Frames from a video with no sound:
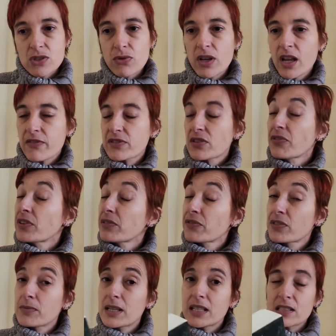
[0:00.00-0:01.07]
We have different
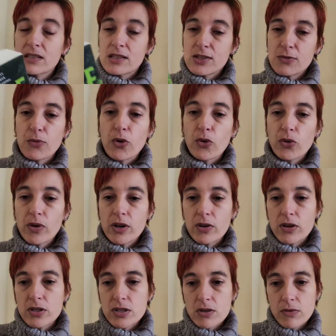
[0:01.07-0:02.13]
females in this book who are
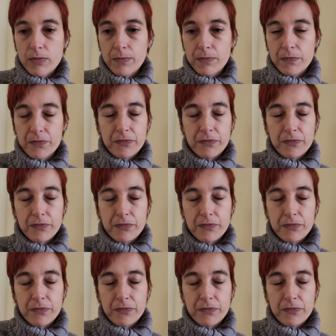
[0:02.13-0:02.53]
going to